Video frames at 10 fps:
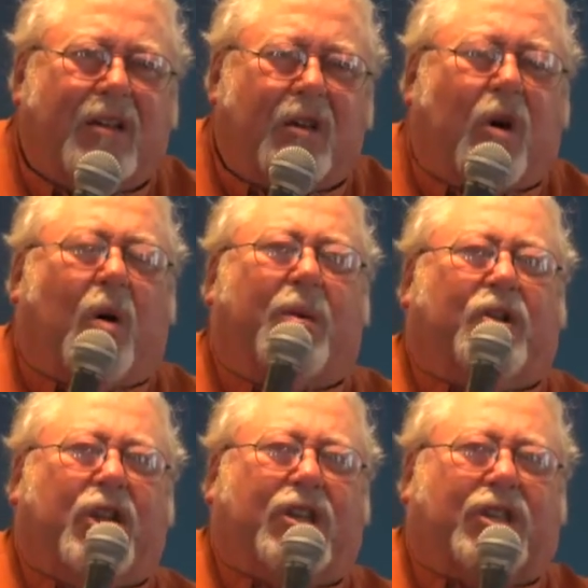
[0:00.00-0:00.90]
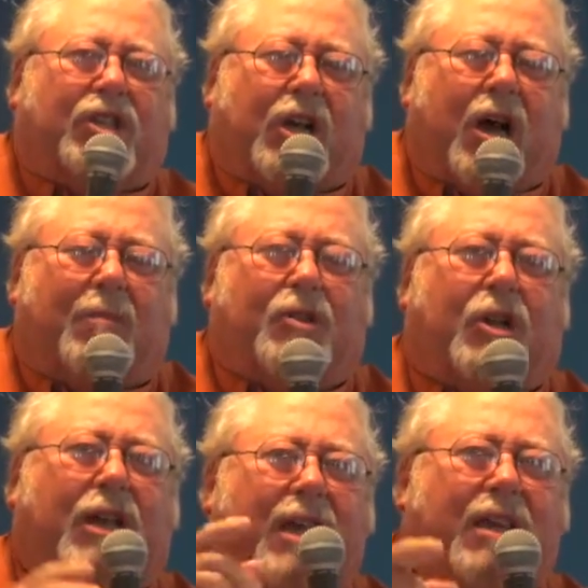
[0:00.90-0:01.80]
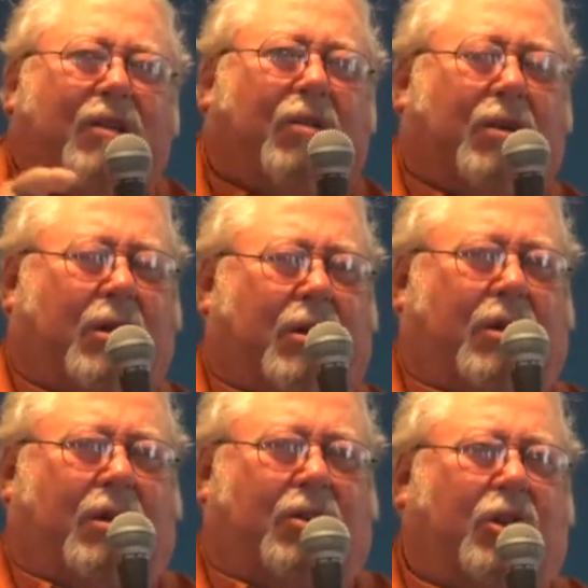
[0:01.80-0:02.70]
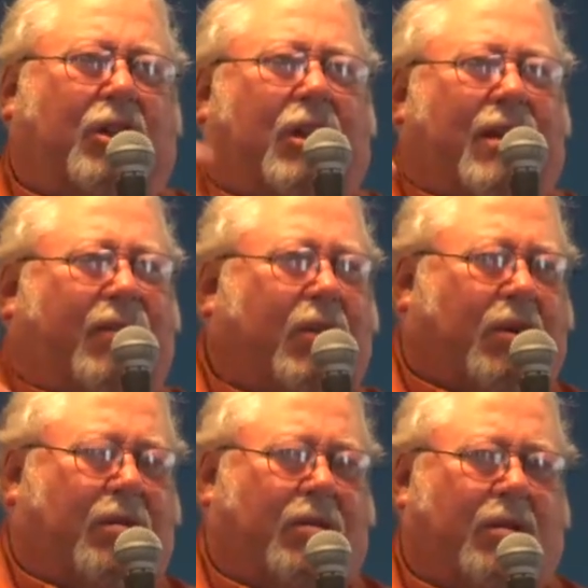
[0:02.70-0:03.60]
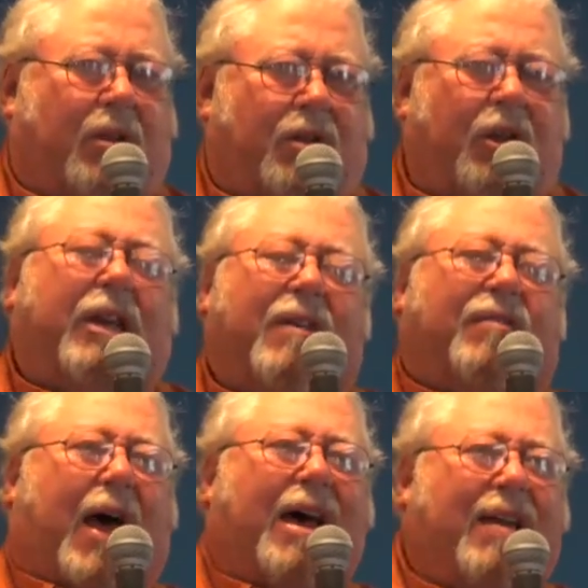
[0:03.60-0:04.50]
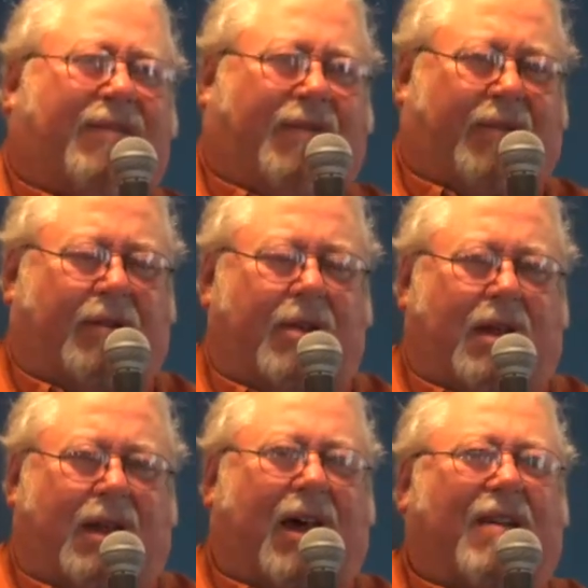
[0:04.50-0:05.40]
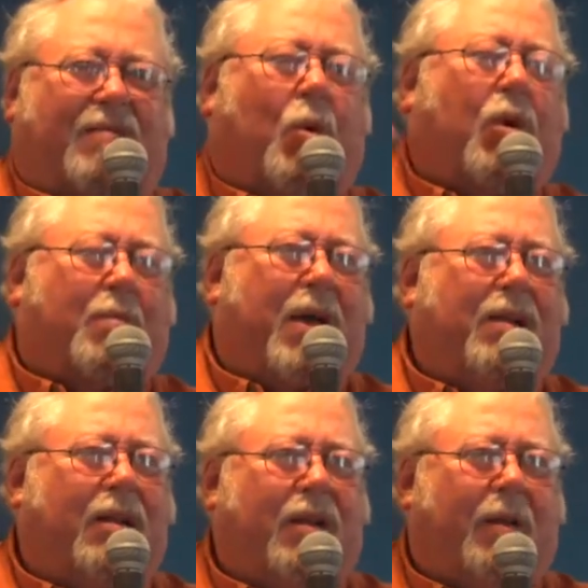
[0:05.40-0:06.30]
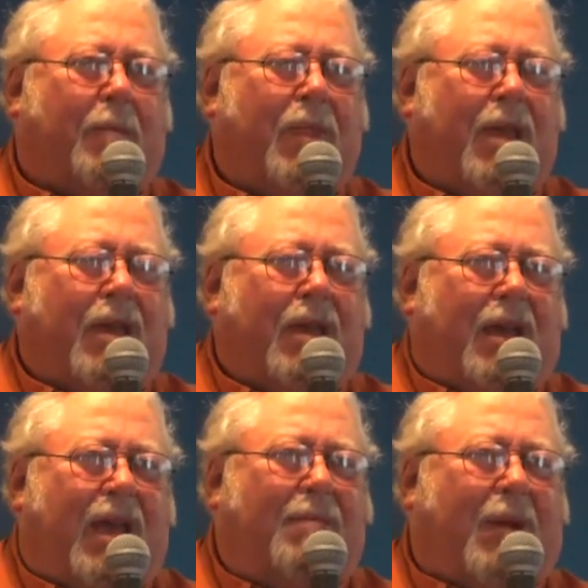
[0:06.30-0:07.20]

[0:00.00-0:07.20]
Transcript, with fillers: No, but Jesus come to heal, to deliver, to give life and life more abundantly. He